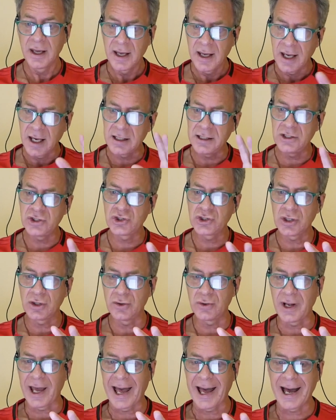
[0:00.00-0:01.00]
And he
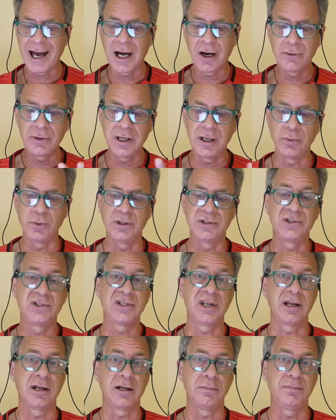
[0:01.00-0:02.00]
showed how he would
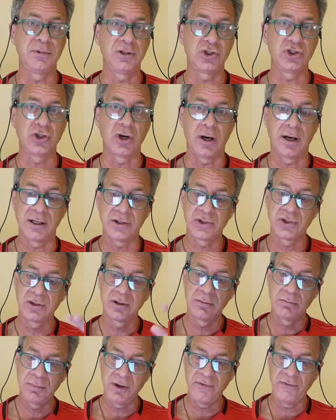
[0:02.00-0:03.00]
set up the shots
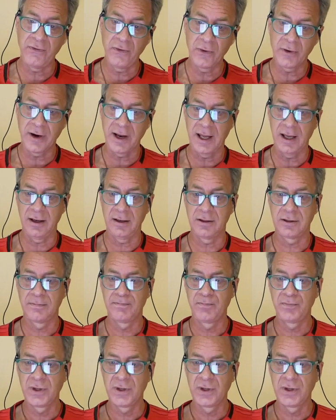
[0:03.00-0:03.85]
beforehand.